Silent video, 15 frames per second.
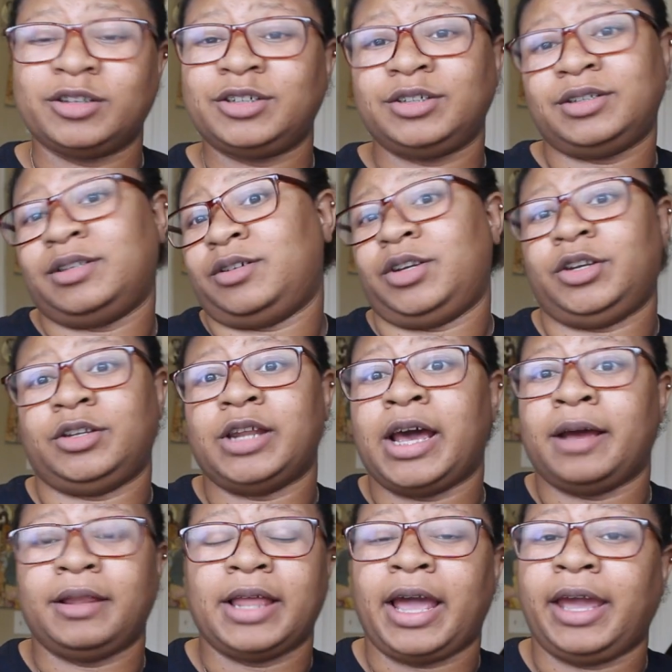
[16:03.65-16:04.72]
she's she's
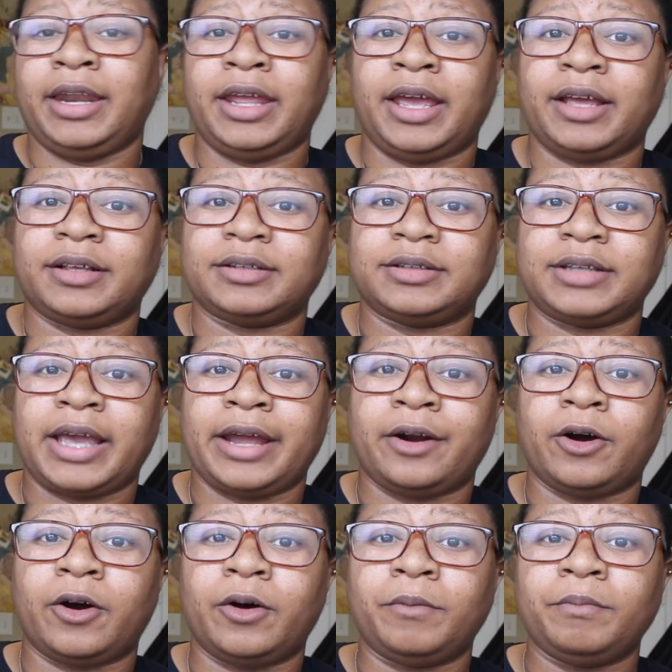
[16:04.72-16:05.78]
not Latinx at
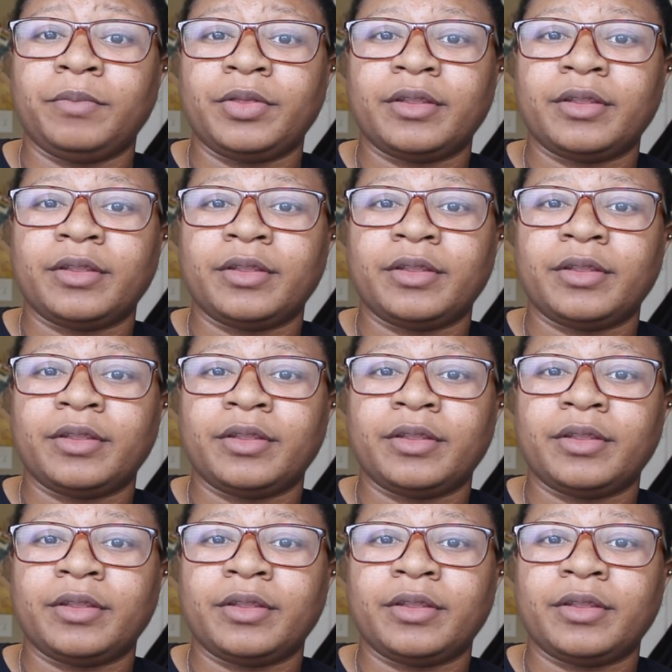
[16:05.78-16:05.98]
all.